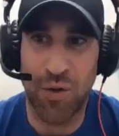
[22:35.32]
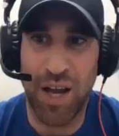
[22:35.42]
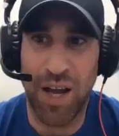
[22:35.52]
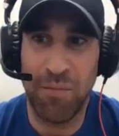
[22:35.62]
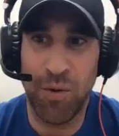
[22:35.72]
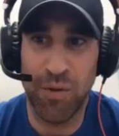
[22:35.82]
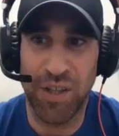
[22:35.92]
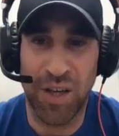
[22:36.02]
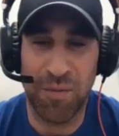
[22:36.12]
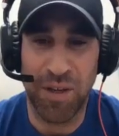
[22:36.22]
I am
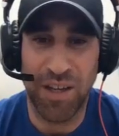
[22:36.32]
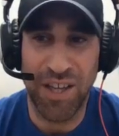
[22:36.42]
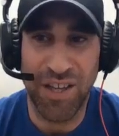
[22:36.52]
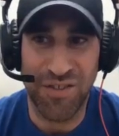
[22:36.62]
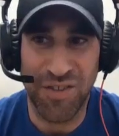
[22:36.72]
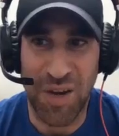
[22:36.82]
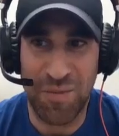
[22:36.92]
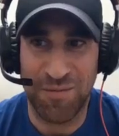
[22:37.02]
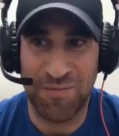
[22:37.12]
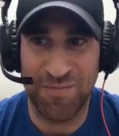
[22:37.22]
holding up a kitchen
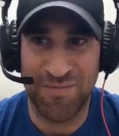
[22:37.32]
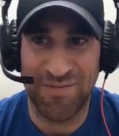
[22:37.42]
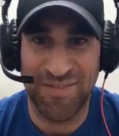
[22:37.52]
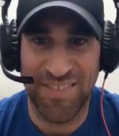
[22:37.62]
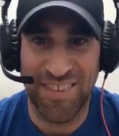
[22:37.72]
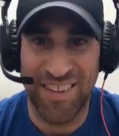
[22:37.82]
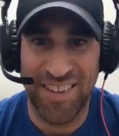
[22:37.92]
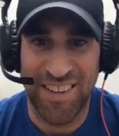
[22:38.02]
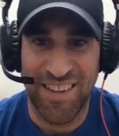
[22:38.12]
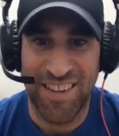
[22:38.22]
timer.
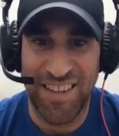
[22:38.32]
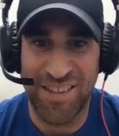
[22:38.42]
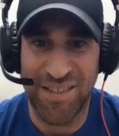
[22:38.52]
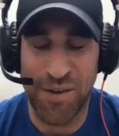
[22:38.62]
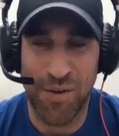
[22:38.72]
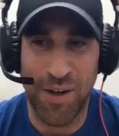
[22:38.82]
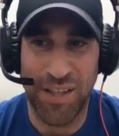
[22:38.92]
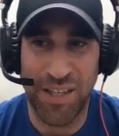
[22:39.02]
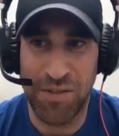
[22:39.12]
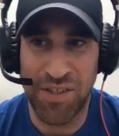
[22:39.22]
And so I
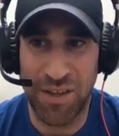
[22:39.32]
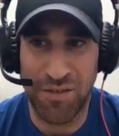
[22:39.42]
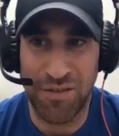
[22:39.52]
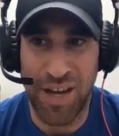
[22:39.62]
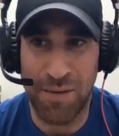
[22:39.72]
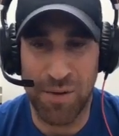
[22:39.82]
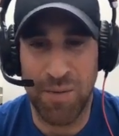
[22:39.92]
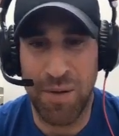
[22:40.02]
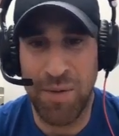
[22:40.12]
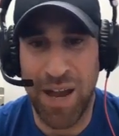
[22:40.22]
keep this kitchen timer in
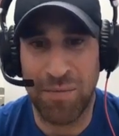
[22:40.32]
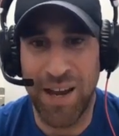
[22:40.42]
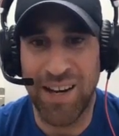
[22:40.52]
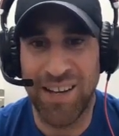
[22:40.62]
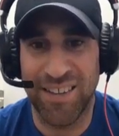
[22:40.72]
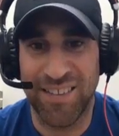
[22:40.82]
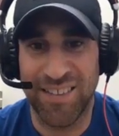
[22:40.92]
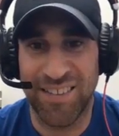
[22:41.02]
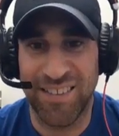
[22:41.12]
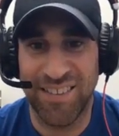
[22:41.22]
my backpack,
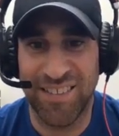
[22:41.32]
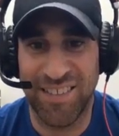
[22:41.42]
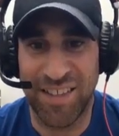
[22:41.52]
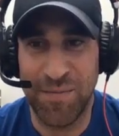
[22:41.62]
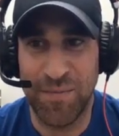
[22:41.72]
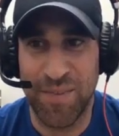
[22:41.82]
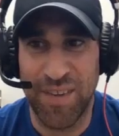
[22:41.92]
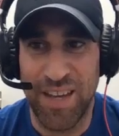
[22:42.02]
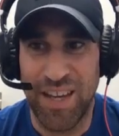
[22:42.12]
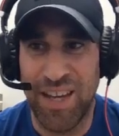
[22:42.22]
right?
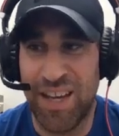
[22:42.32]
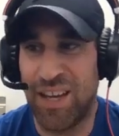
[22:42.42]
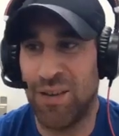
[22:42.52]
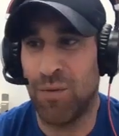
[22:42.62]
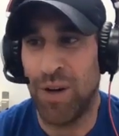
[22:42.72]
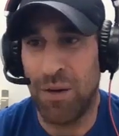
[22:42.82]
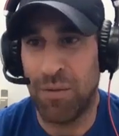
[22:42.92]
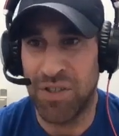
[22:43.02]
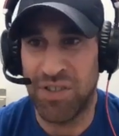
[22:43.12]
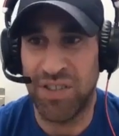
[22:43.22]
And when I
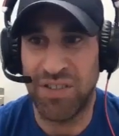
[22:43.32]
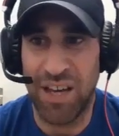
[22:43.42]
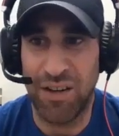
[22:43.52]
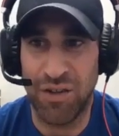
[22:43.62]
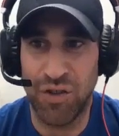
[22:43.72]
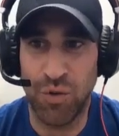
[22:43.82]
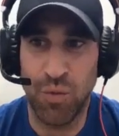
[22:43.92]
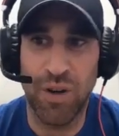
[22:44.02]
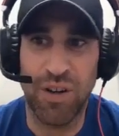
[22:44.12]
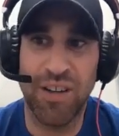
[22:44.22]
want to sit down and do
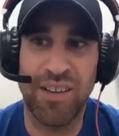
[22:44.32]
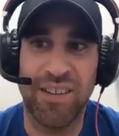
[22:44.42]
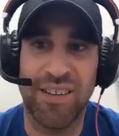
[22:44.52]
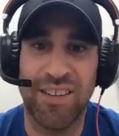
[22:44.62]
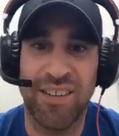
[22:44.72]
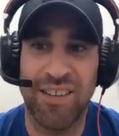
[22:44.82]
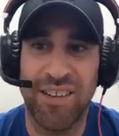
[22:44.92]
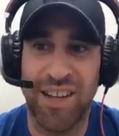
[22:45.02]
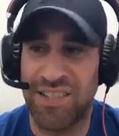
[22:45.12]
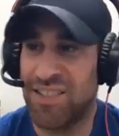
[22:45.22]
work,
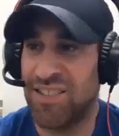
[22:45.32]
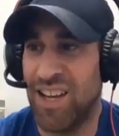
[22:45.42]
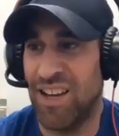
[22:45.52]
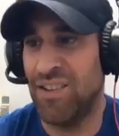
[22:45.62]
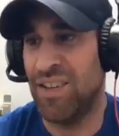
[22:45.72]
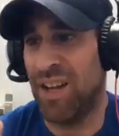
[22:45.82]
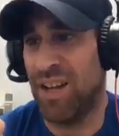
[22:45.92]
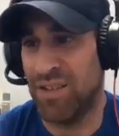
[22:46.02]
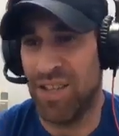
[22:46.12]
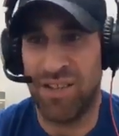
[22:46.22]
I sit down and I
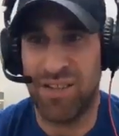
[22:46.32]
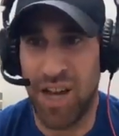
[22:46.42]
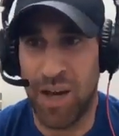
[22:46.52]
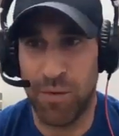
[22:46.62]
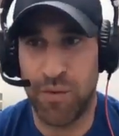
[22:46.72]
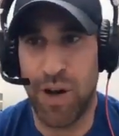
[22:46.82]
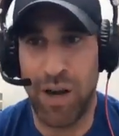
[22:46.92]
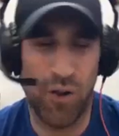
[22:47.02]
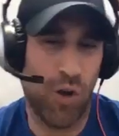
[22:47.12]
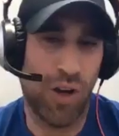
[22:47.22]
set the timer for
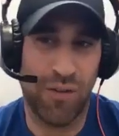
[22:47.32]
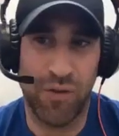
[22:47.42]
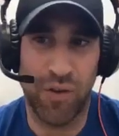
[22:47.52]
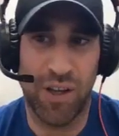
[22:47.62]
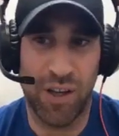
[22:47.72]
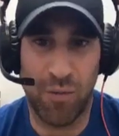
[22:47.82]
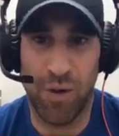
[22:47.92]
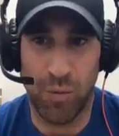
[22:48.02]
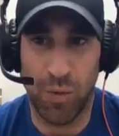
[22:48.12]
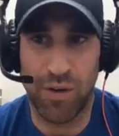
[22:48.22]
how long I feel like I
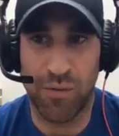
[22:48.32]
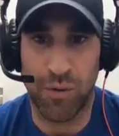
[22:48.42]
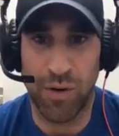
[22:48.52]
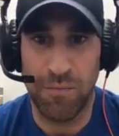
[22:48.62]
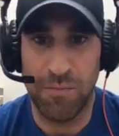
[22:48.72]
want to work for.